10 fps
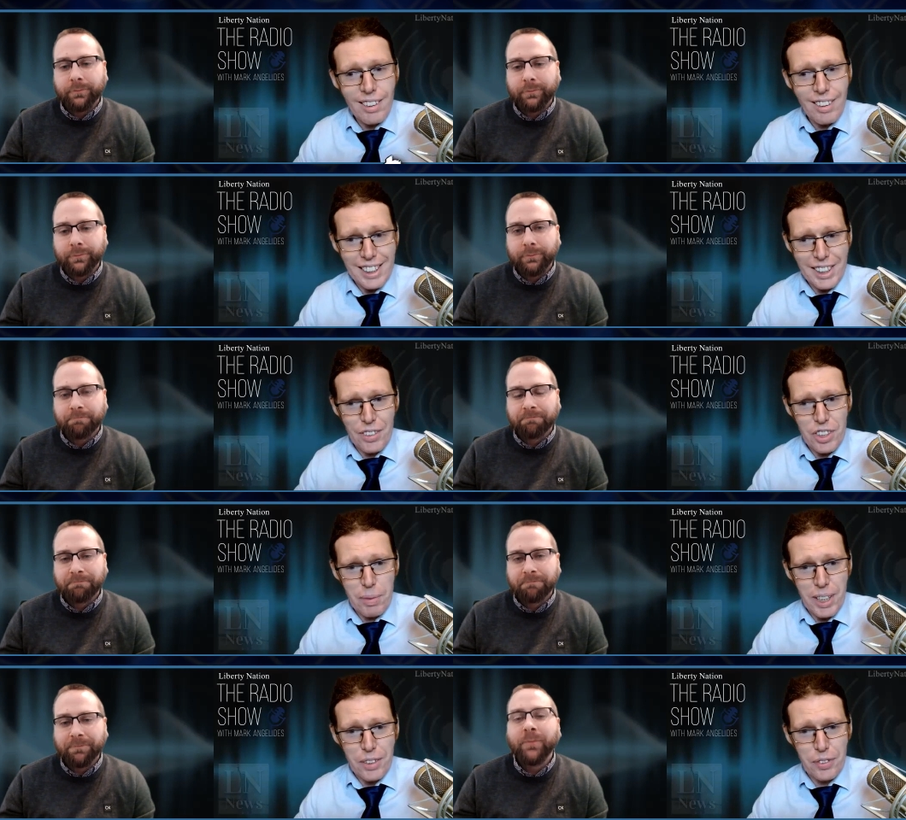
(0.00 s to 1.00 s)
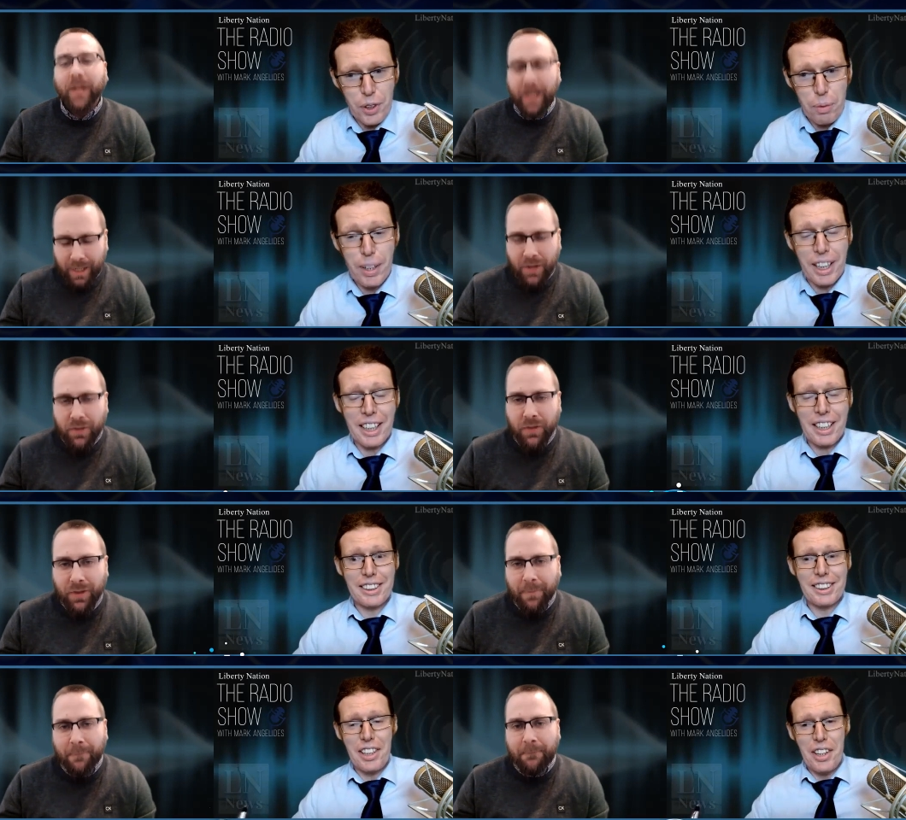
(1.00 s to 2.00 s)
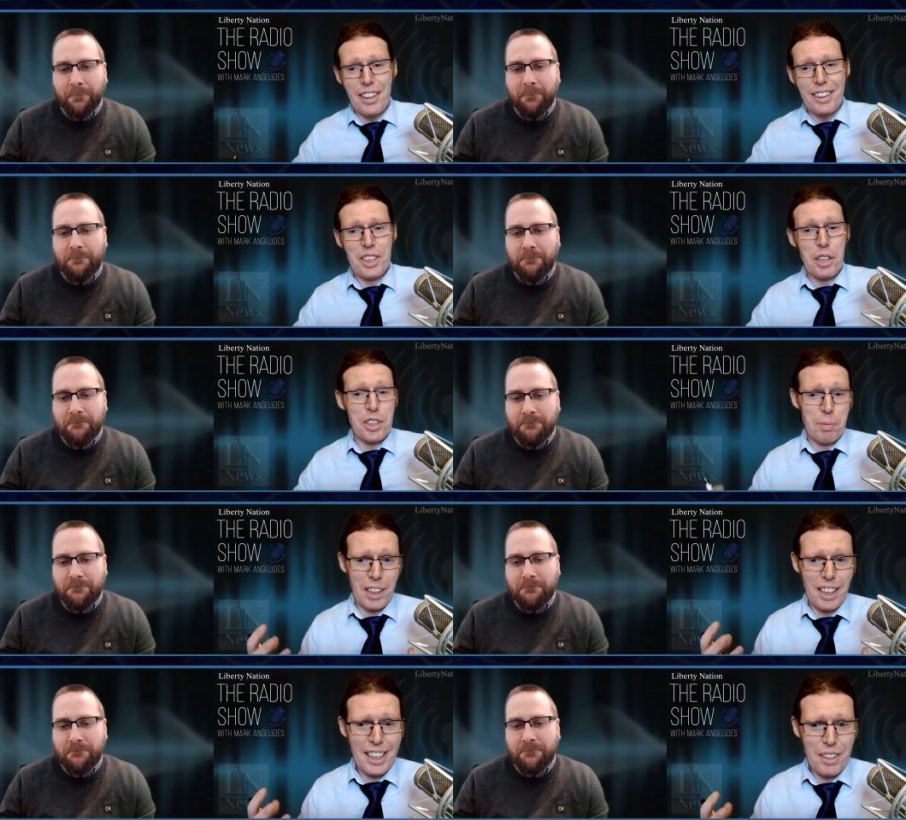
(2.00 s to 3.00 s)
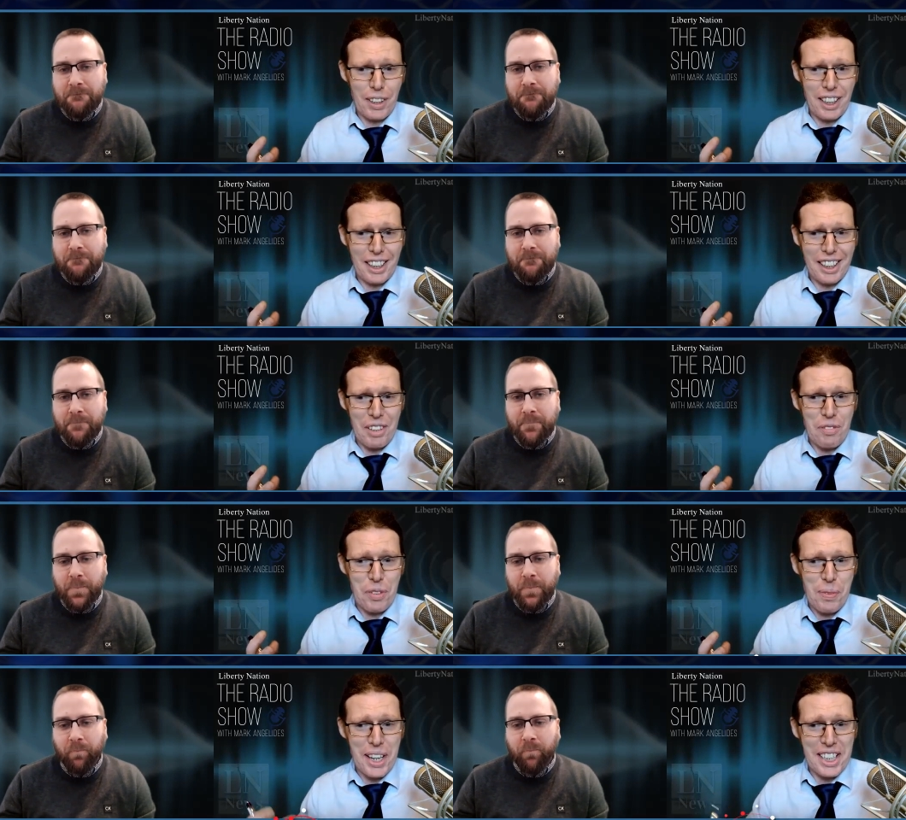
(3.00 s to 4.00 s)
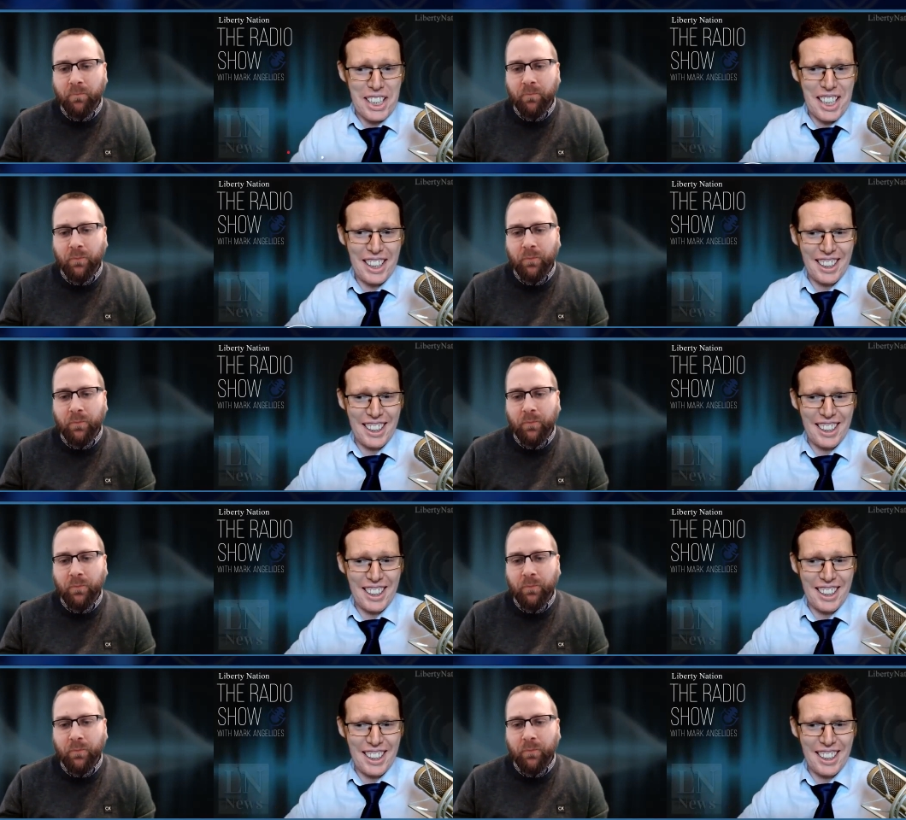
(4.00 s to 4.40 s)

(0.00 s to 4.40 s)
Speaker 1: thanks ever so much for bringing us some lively information